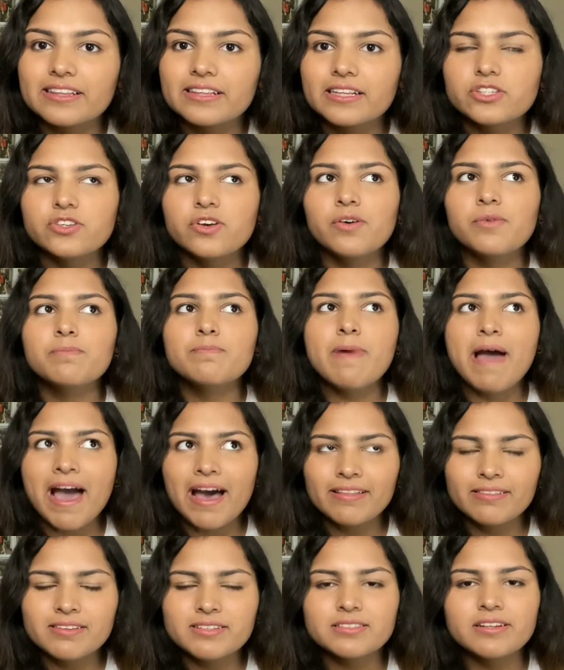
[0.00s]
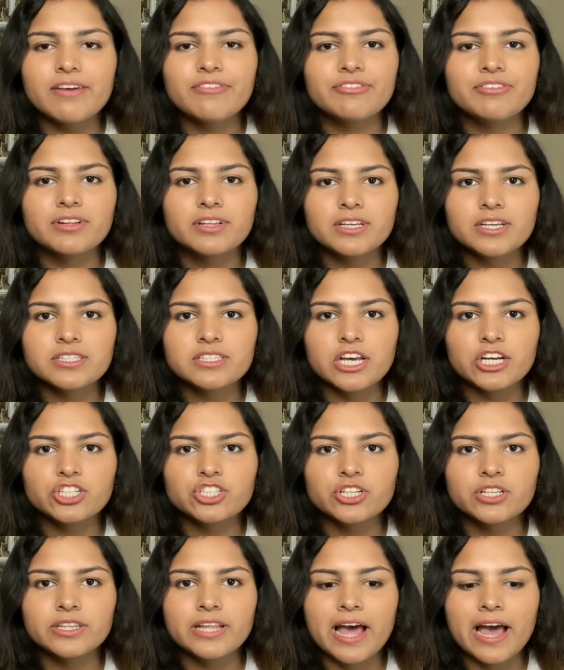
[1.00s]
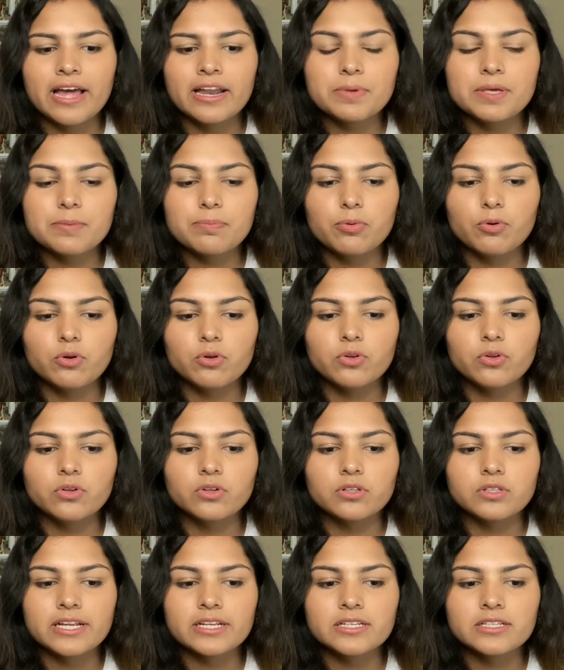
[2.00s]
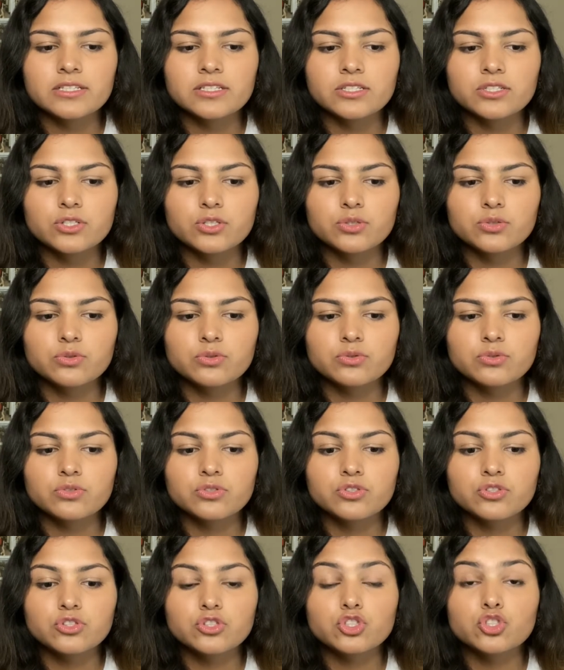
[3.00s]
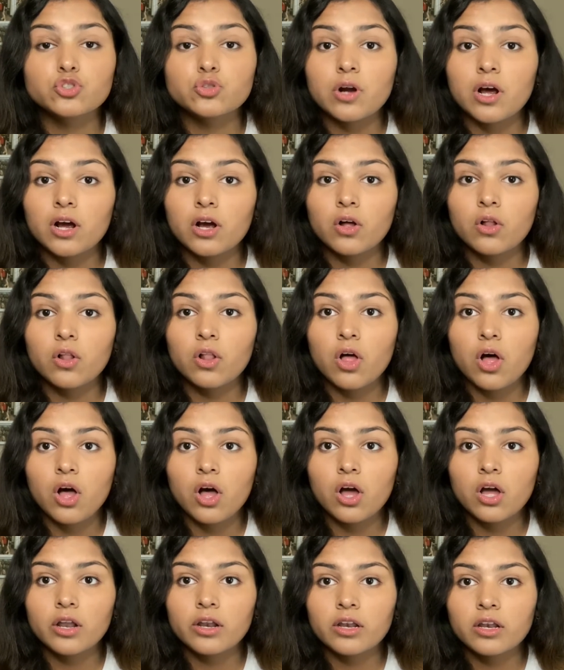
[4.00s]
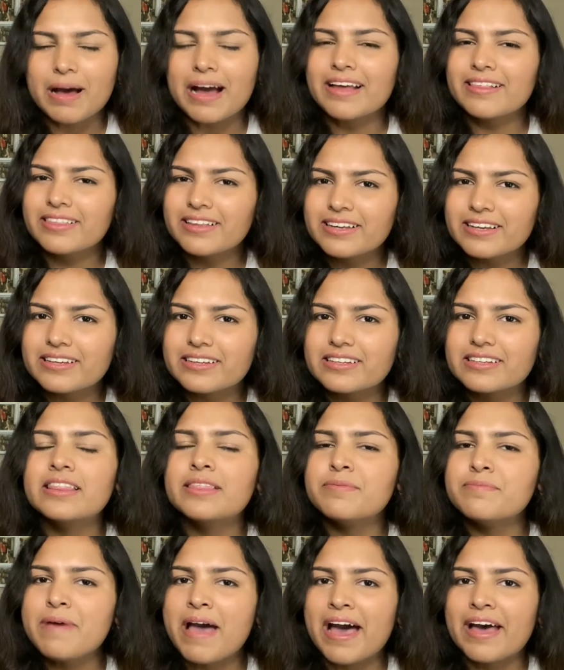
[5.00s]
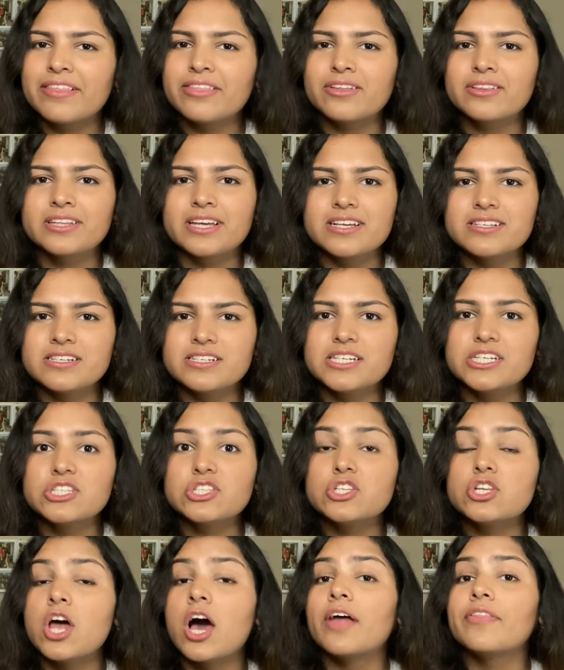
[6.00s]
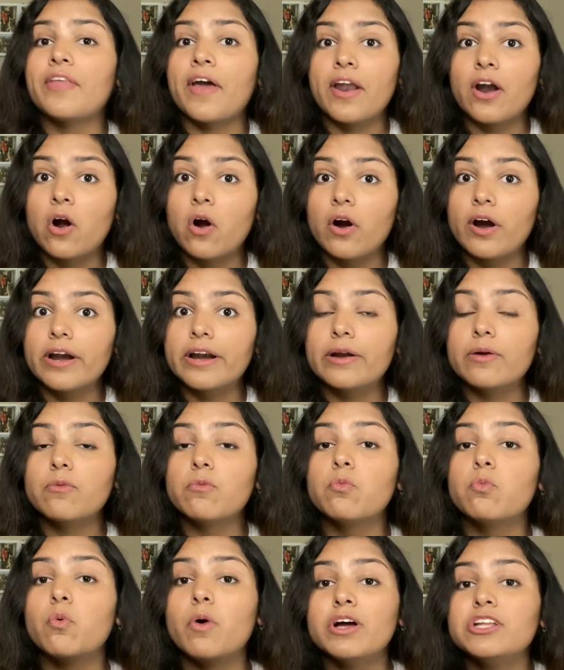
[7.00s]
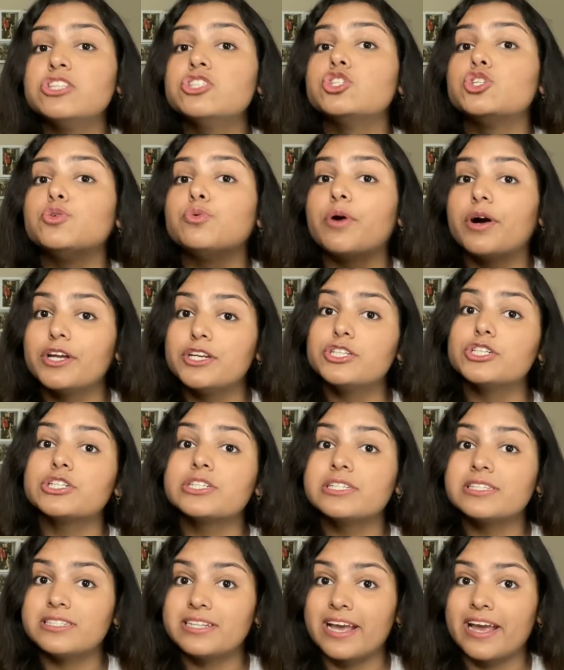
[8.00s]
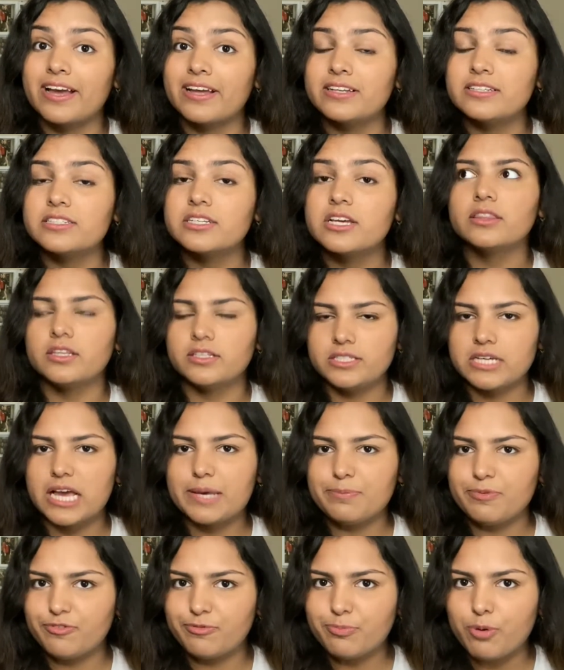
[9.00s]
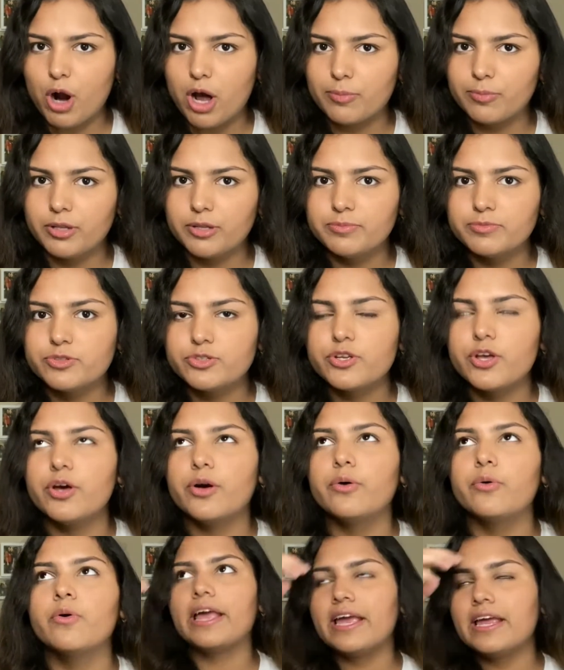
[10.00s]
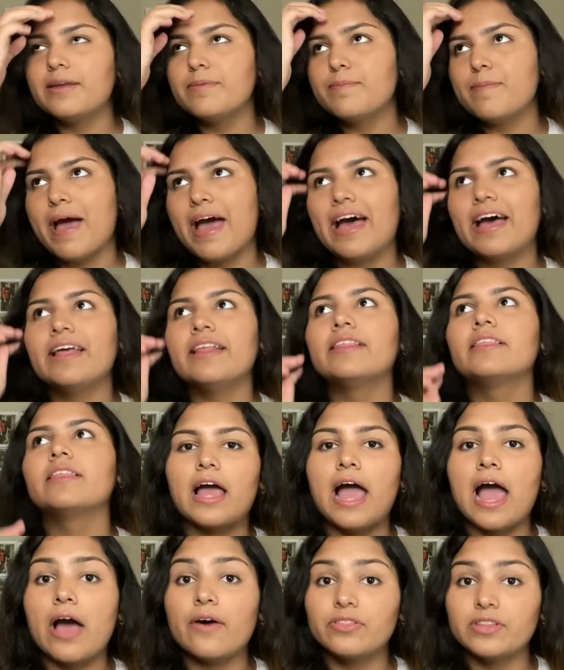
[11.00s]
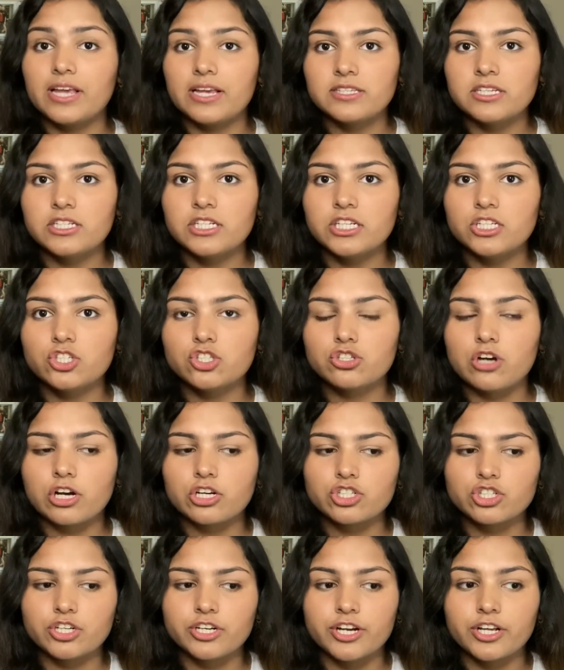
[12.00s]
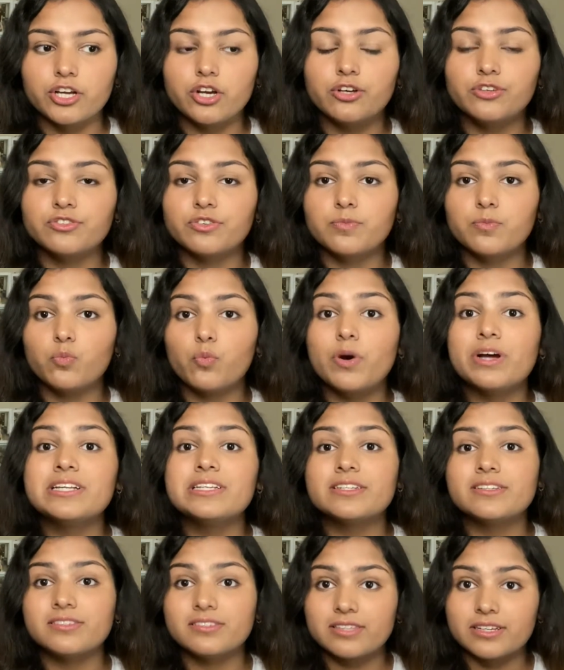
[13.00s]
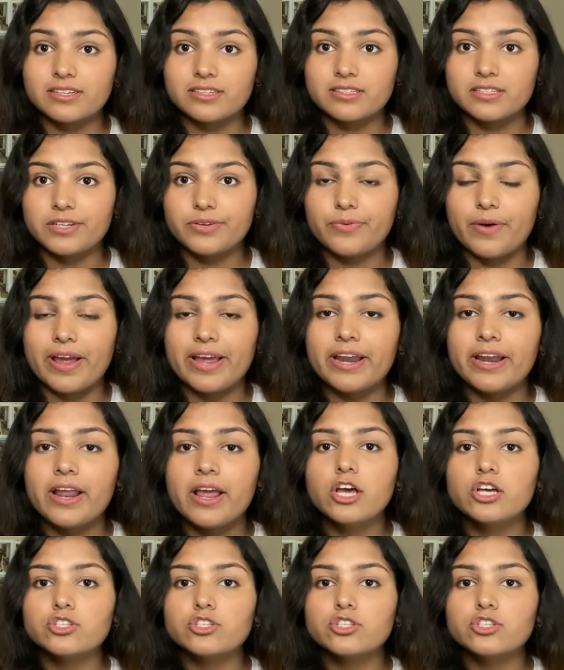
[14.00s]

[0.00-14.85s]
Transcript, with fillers: So math is definitely a section that people tend to struggle on. I think the math on the ACT is not that hard once you understand the type of problem. So in math, how the ACT is structured, it goes from one to 60, right?